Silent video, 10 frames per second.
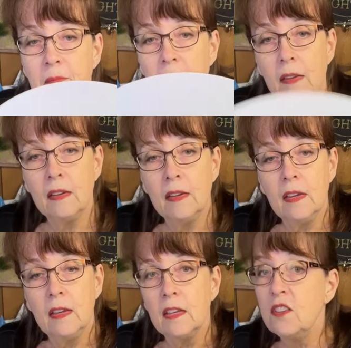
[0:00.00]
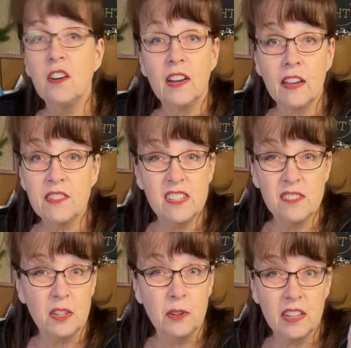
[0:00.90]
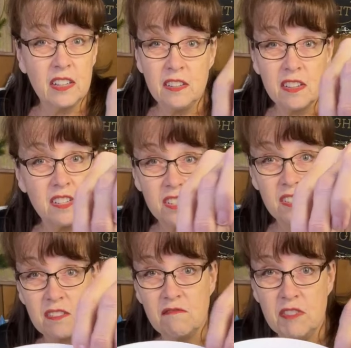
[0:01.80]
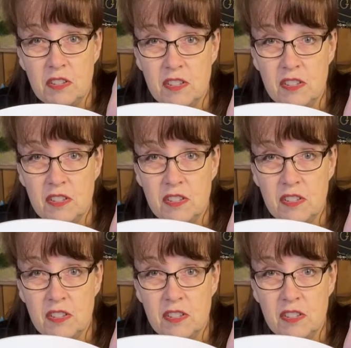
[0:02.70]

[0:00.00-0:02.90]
and I used my Cricut.